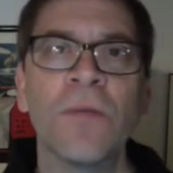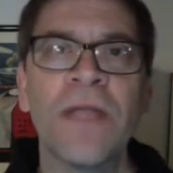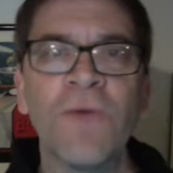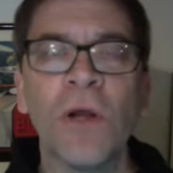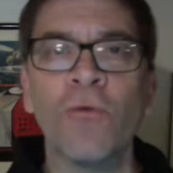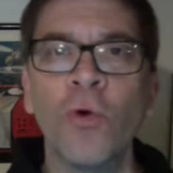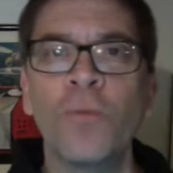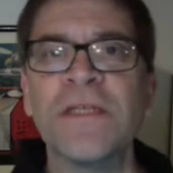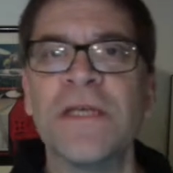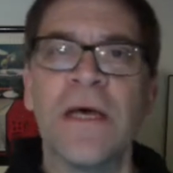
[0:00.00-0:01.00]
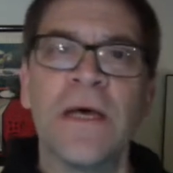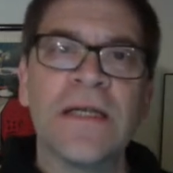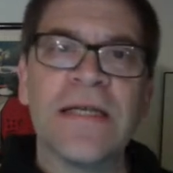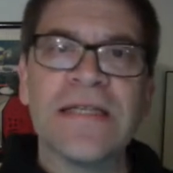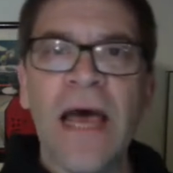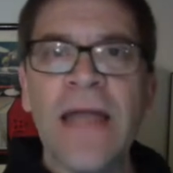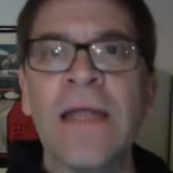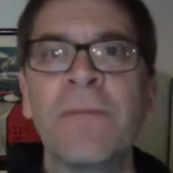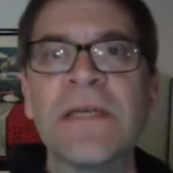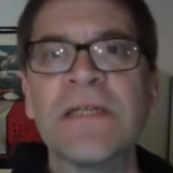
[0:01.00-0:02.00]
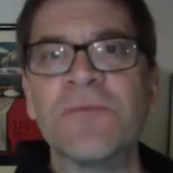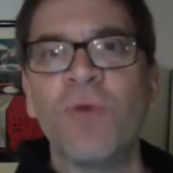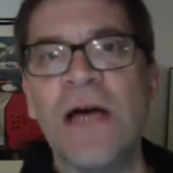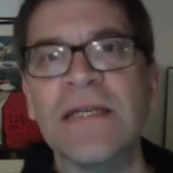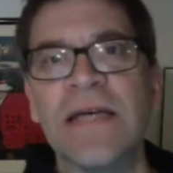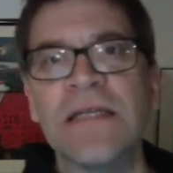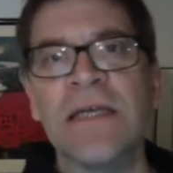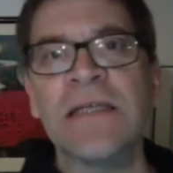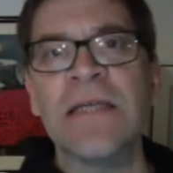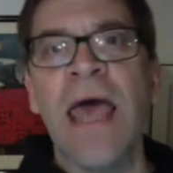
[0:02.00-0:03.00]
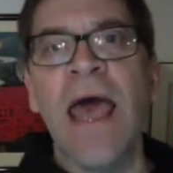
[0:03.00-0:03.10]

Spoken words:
different groups designing business processes